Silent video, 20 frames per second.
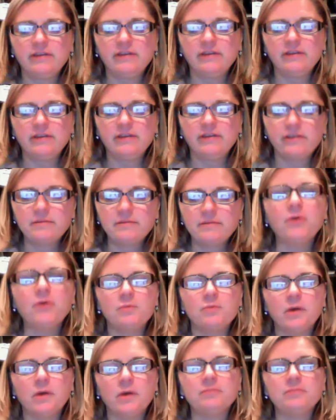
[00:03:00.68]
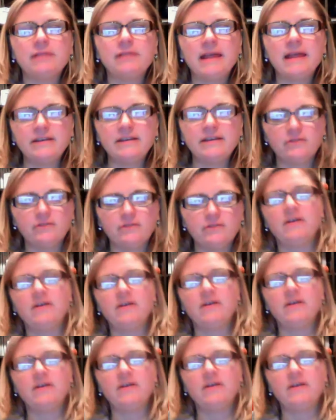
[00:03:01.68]
see them both in one place
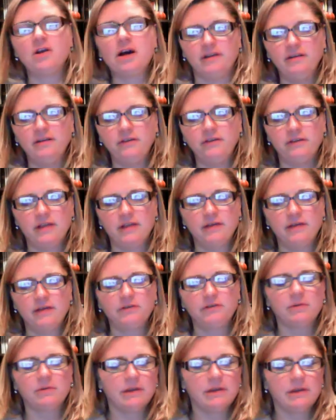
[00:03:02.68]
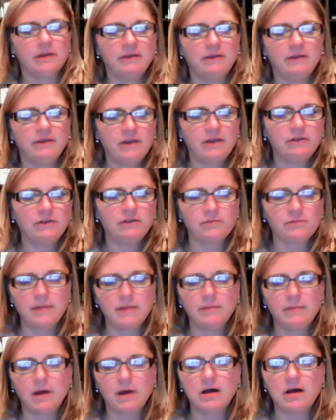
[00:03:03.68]
very often. So that was really nice. Nice for
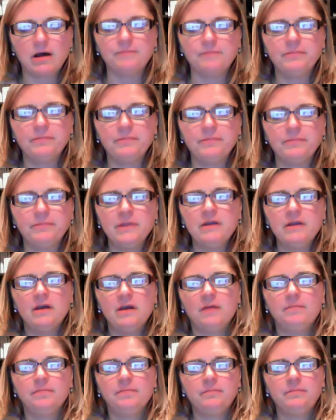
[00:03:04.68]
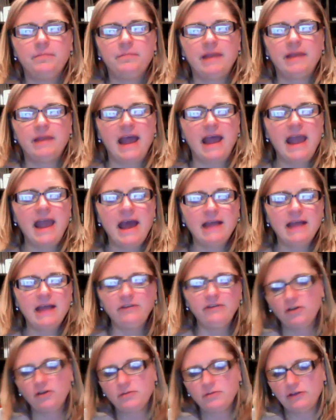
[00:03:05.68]
my mom. But I
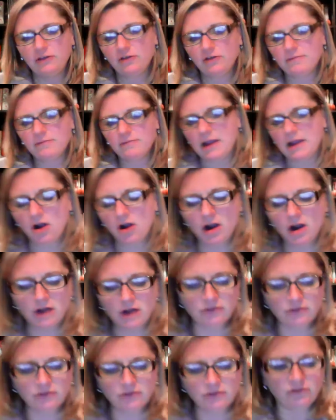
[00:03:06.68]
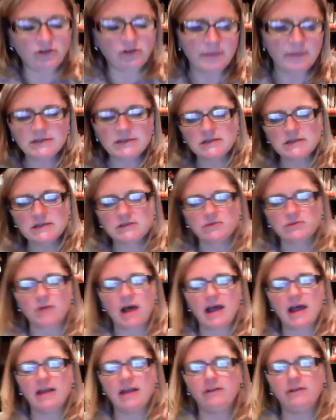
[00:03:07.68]
had so much on my heart too,
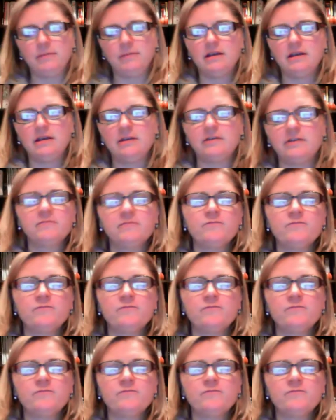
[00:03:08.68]
business-wise, because